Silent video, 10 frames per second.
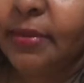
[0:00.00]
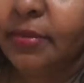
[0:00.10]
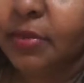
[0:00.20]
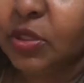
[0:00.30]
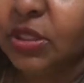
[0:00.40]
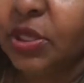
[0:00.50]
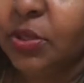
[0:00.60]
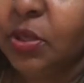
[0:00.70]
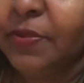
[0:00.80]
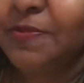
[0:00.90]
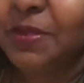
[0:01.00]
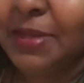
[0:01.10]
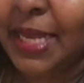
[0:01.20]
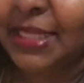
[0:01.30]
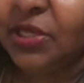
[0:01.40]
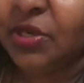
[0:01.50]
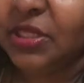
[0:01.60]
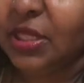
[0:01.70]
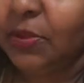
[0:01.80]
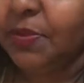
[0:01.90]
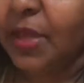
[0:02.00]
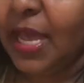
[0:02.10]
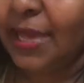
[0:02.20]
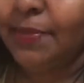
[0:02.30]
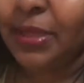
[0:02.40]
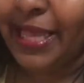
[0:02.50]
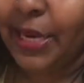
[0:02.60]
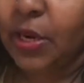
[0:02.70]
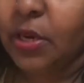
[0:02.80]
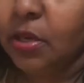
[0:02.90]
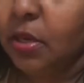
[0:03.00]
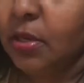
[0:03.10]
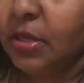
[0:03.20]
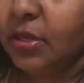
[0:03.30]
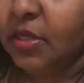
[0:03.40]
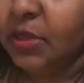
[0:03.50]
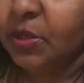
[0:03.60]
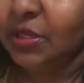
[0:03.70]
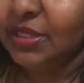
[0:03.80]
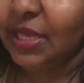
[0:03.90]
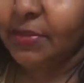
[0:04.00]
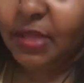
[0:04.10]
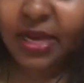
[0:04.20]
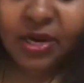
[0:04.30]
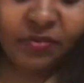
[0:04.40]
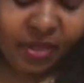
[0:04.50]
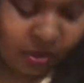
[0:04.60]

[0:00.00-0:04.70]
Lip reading: there's a certain group of Geminis that are dealing with a player. This person is a player. They